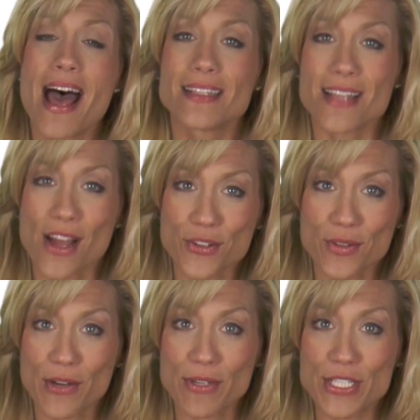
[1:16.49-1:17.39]
Dr.
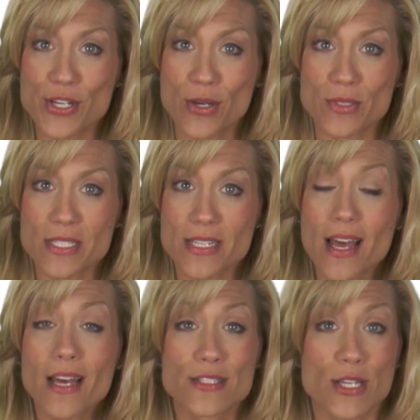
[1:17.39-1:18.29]
Larry Jones,
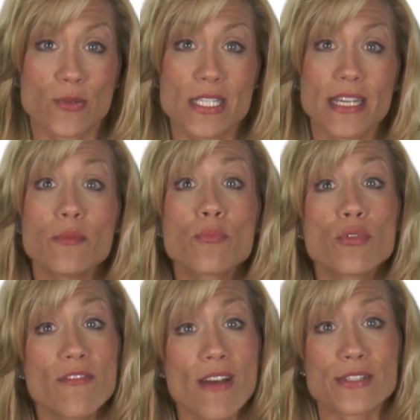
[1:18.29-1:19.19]
Associate
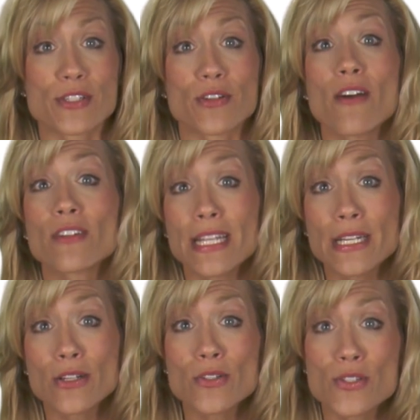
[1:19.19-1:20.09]
Professor of
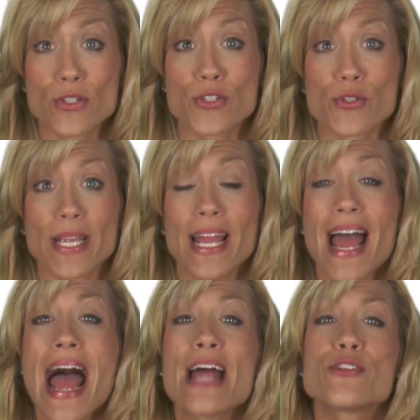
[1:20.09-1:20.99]
Clinical Surgery
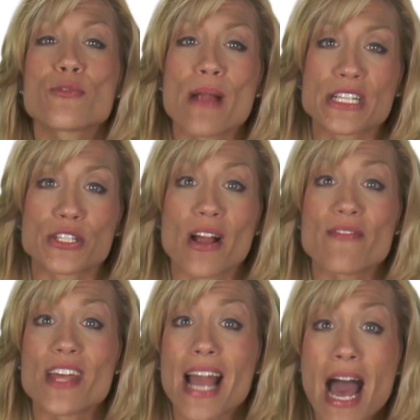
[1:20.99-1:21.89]
and Director
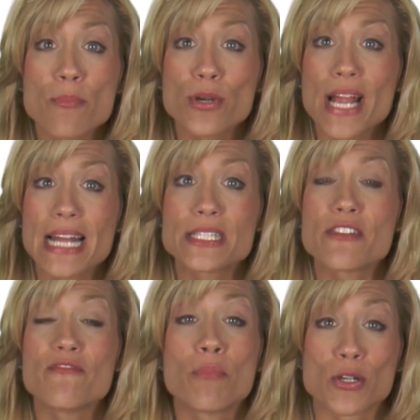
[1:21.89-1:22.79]
of the
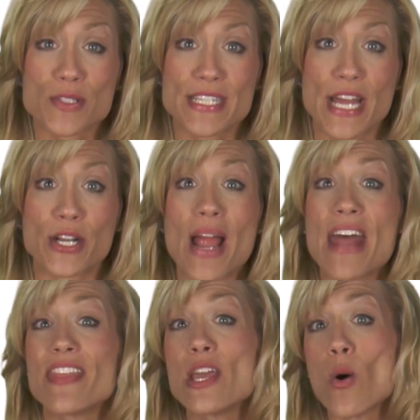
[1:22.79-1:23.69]
Comprehensive Burn Center
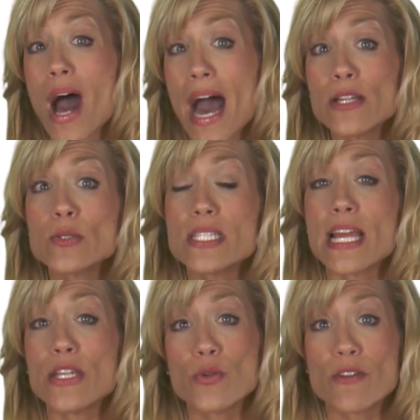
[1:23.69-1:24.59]
at The Ohio
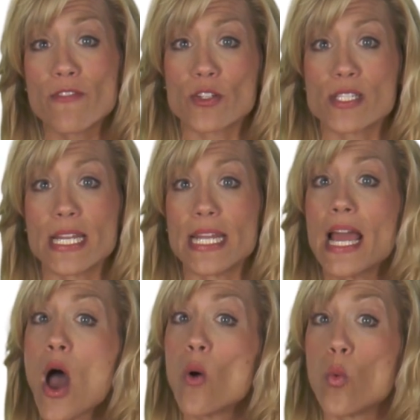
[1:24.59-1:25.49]
State University
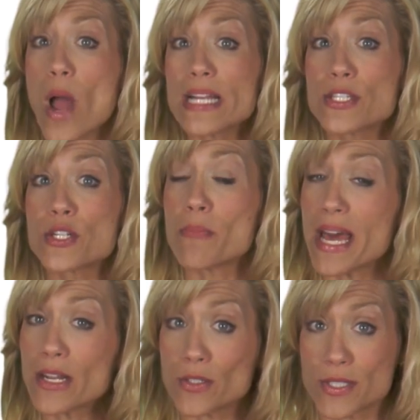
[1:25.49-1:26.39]
Wexner
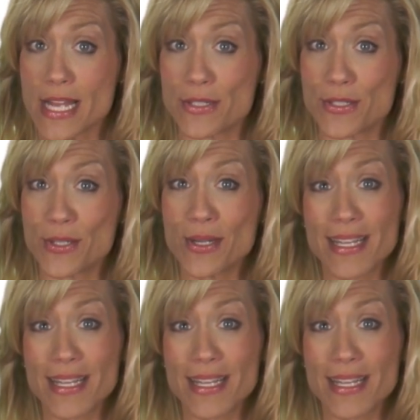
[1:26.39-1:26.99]
Medical Center,